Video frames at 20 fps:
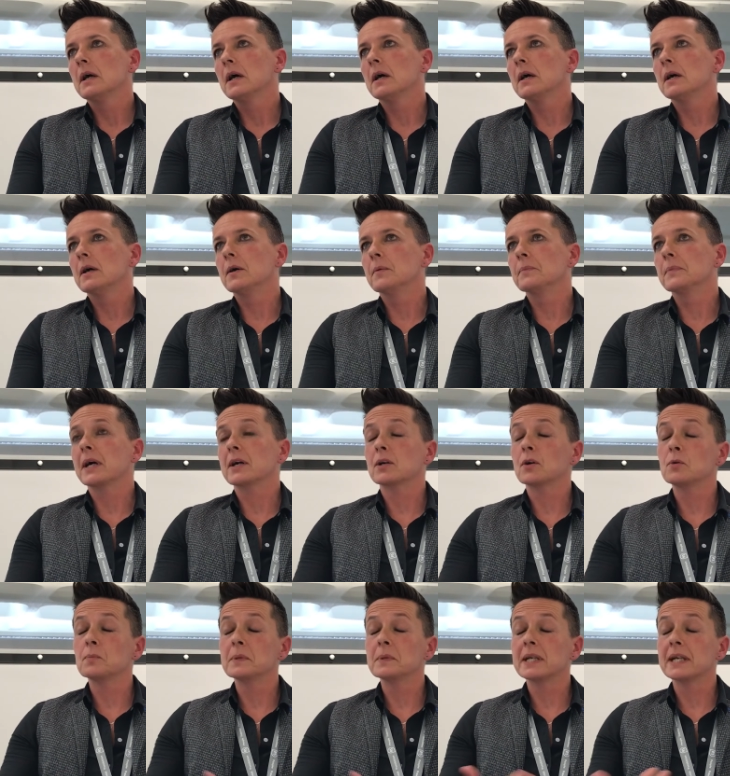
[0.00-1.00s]
Um, that
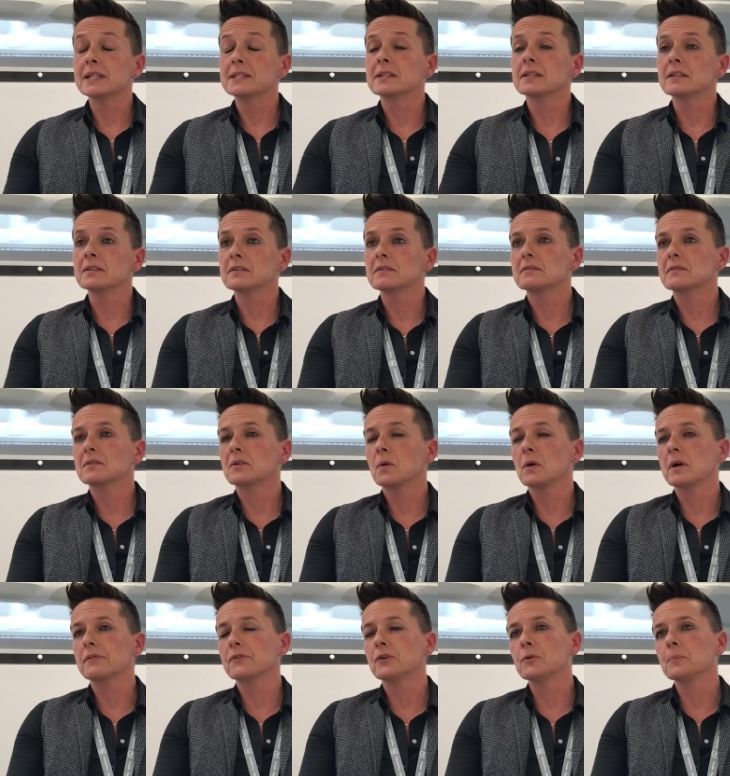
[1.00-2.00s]
culminated in
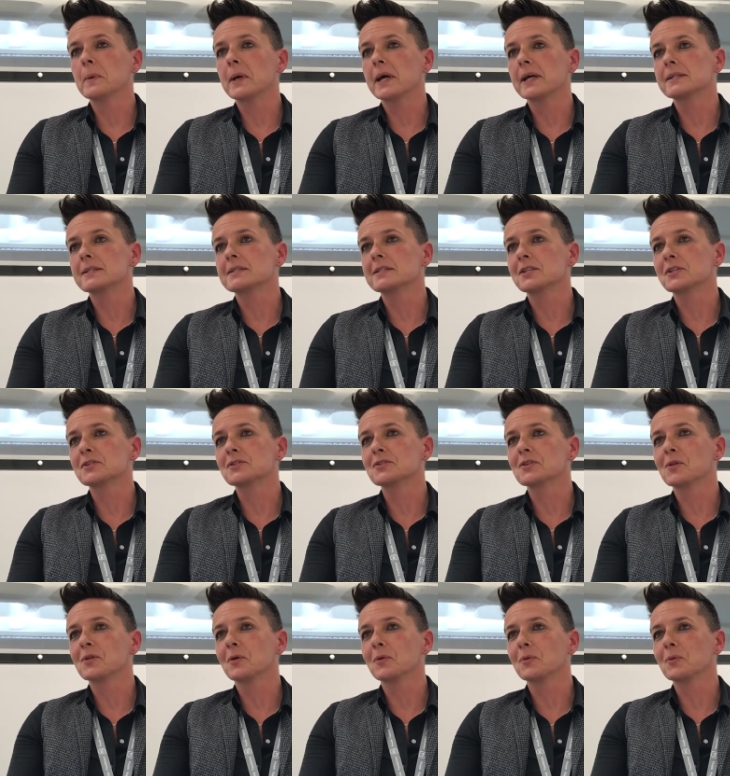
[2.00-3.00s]
quite a few bad
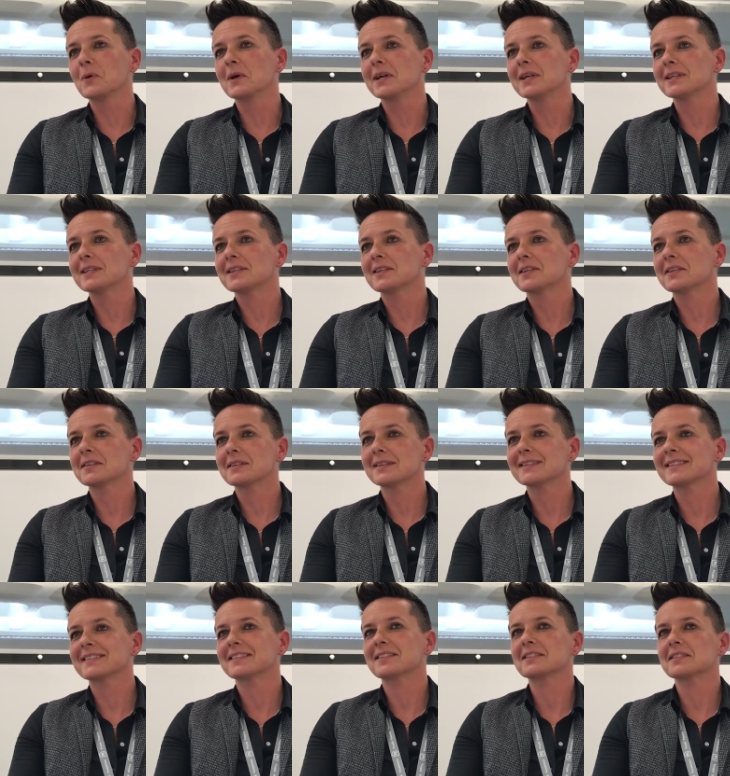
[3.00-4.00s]
decisions along the way,
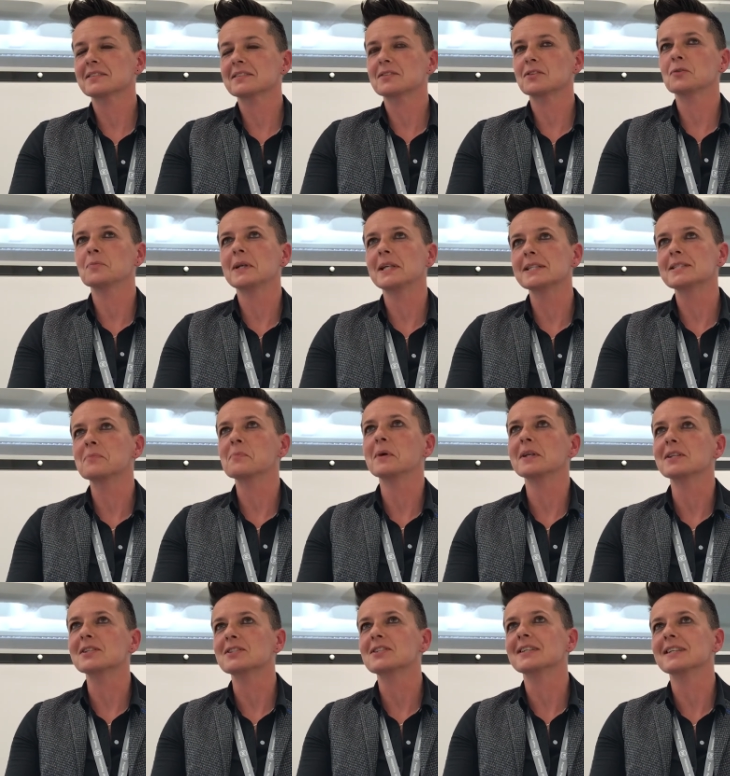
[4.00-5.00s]
too many to
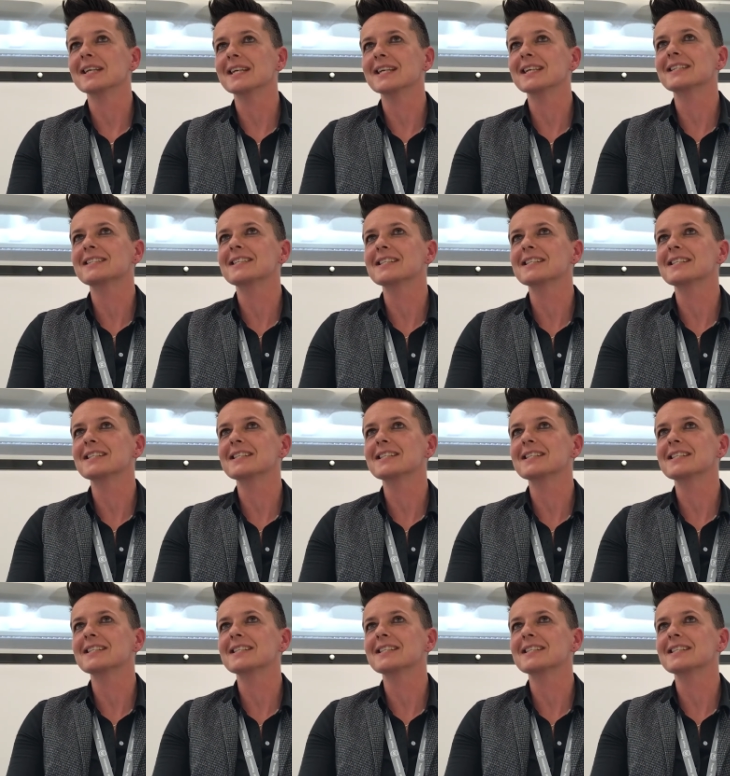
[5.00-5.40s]
mention here